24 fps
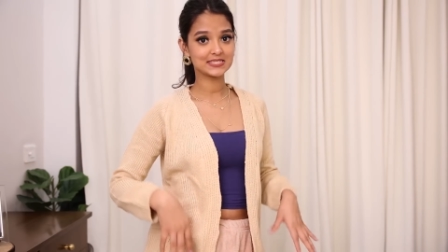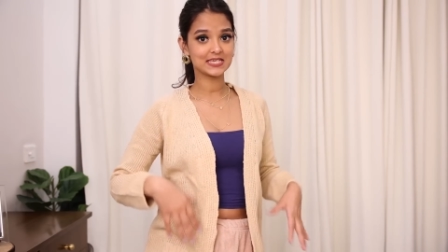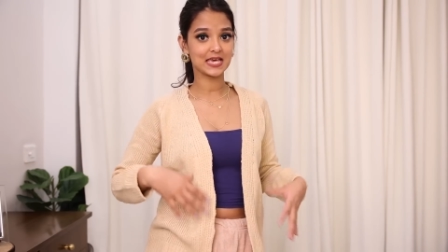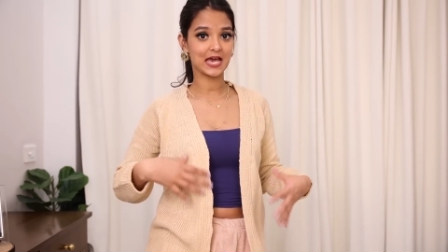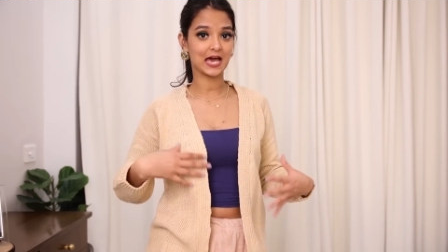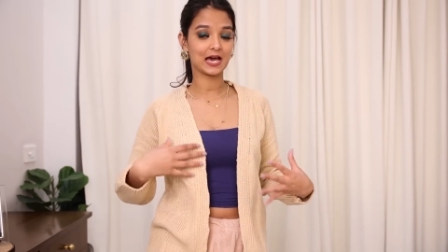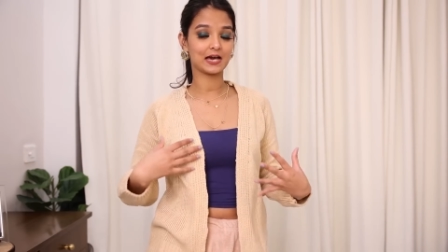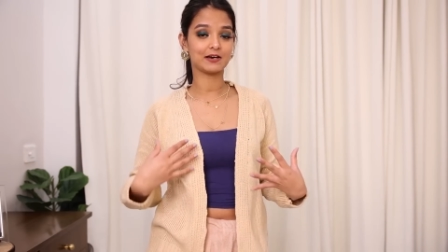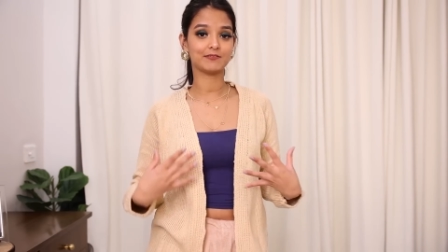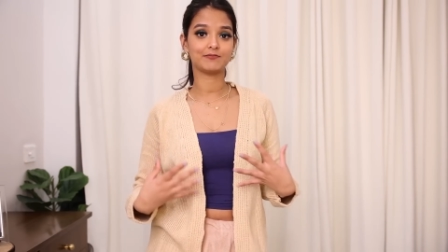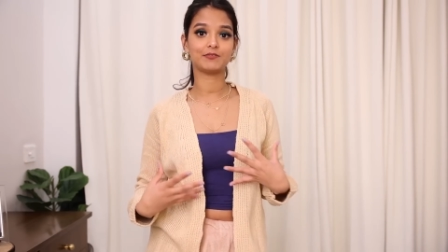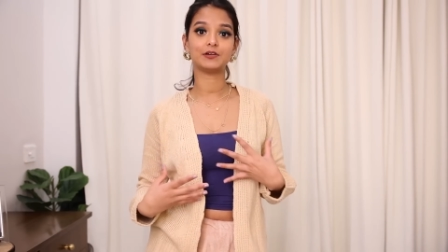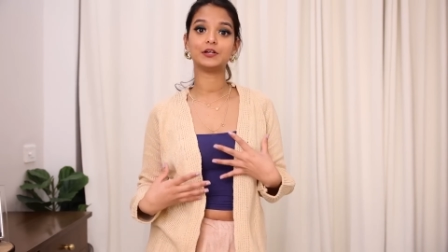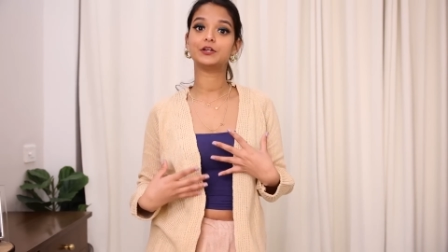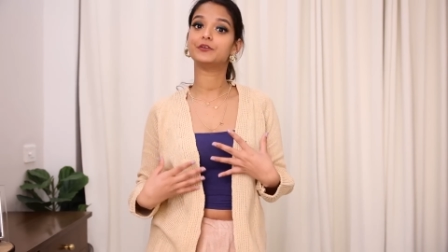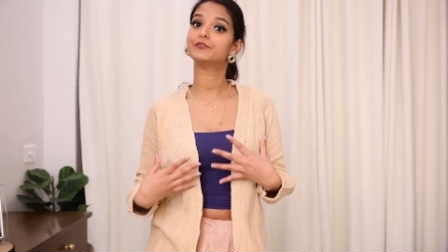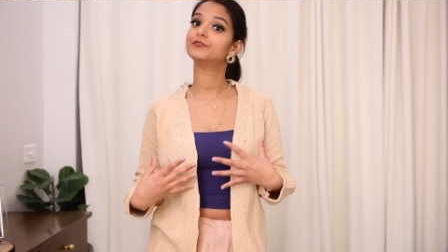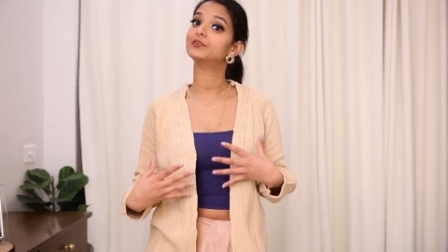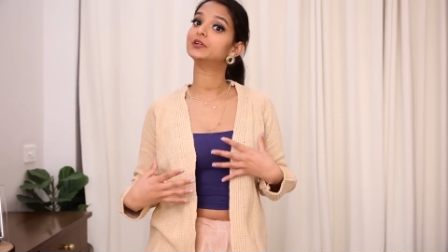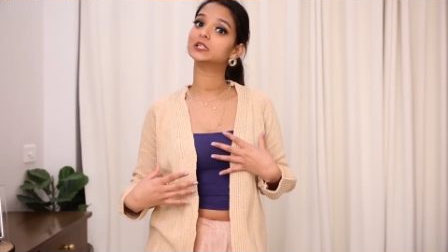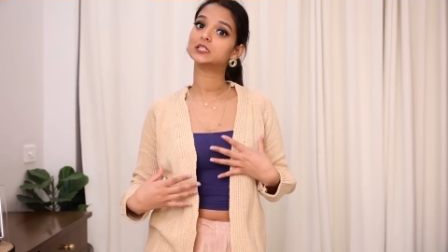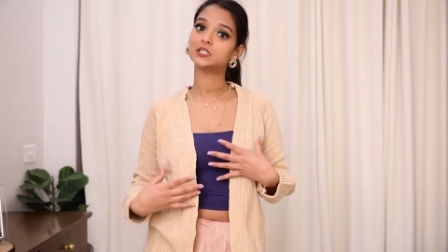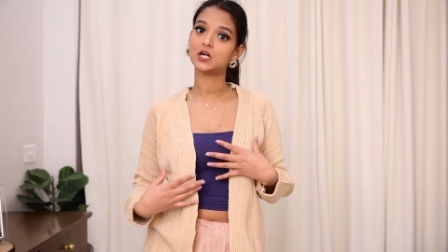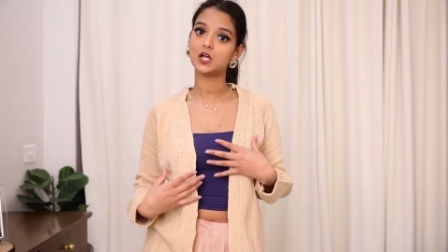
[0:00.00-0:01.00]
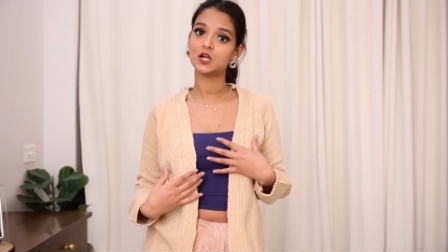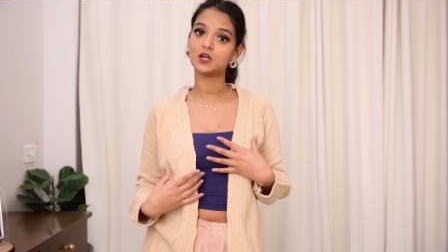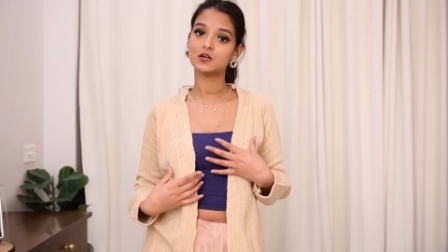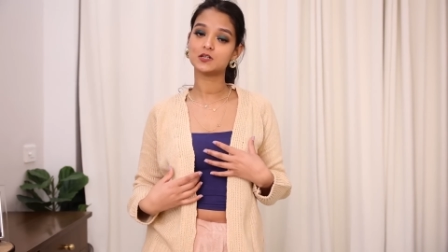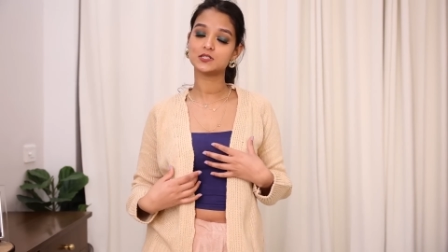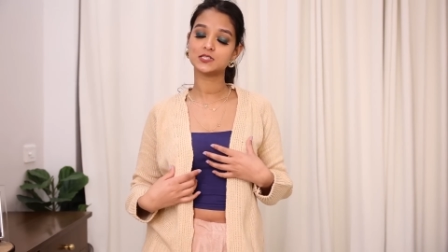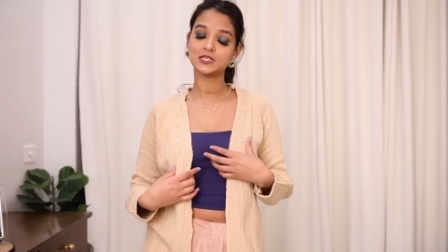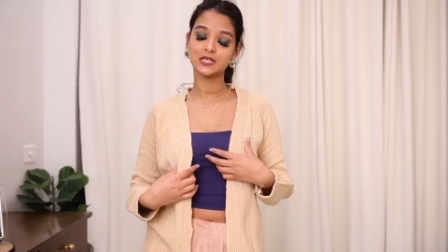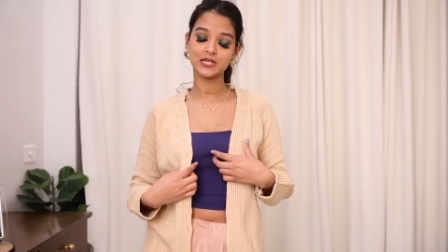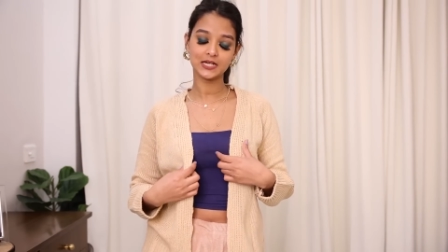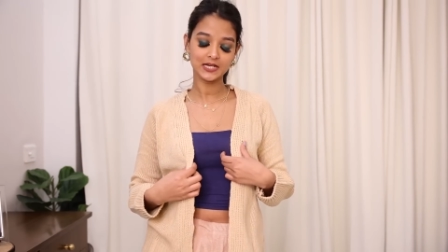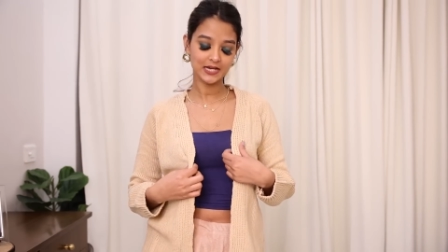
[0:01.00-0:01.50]
They have different
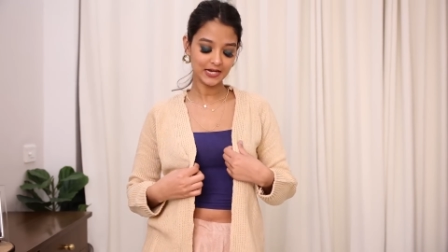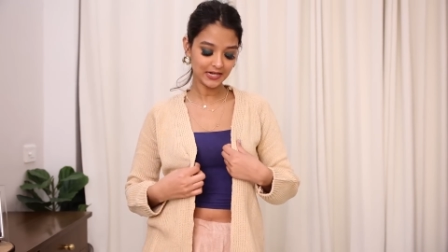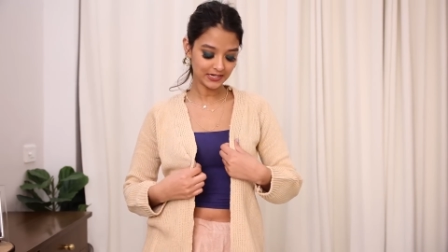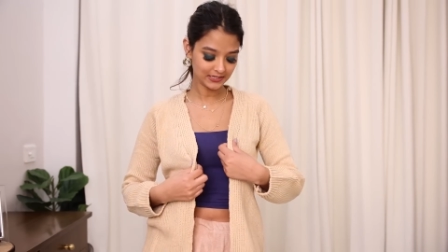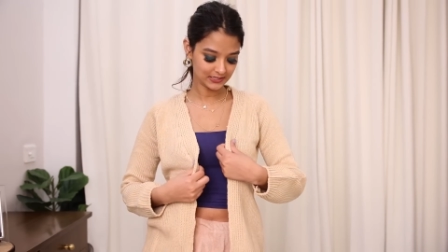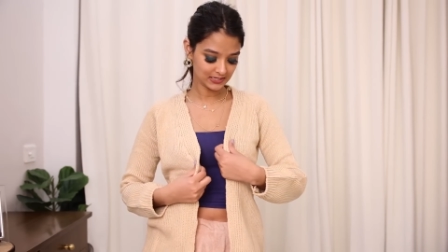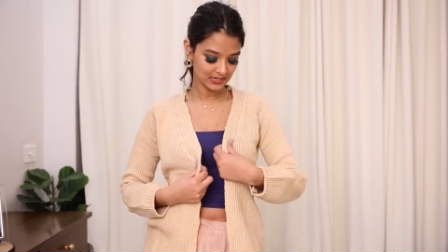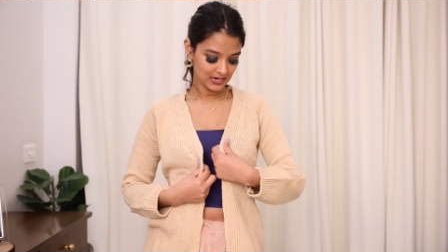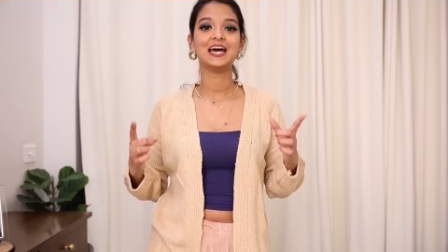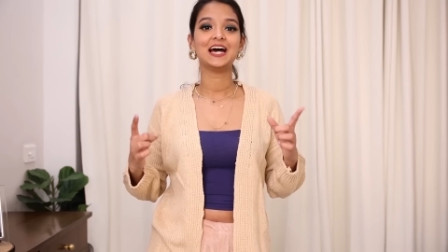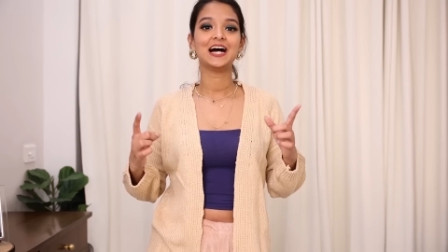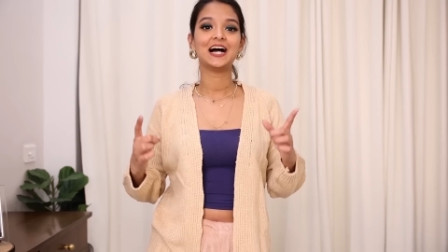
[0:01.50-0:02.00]
colors in it.